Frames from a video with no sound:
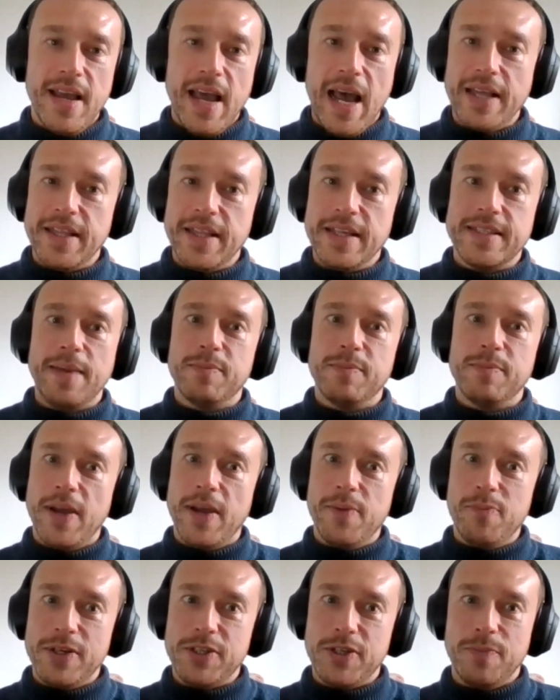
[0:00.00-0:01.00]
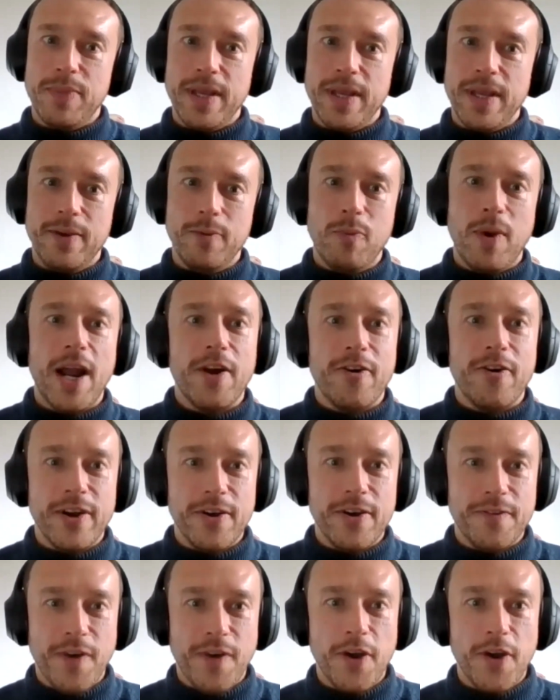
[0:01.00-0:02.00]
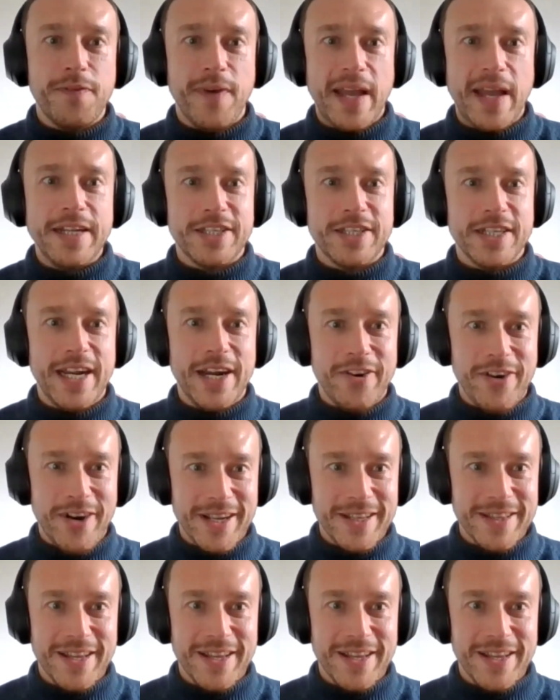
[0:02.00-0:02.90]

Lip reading: At the same time, we should be wary of over-engineering